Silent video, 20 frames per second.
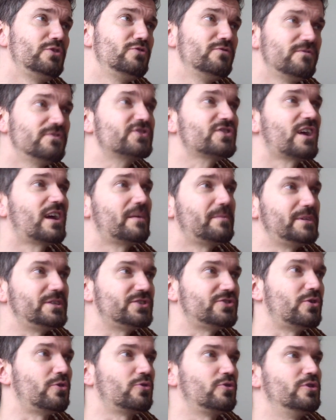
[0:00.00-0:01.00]
just got to be
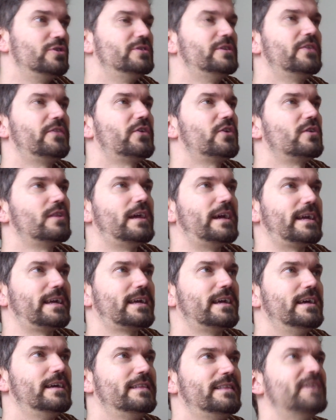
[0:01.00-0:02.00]
so good that they're
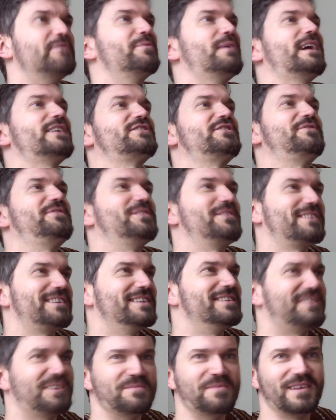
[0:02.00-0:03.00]
like, they would actually feel
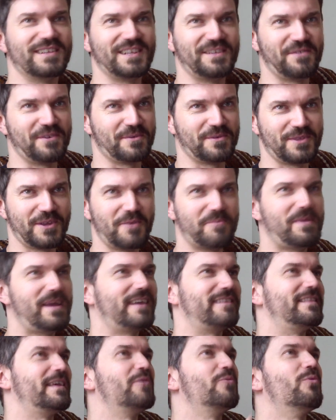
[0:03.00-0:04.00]
guilty about leaving without paying.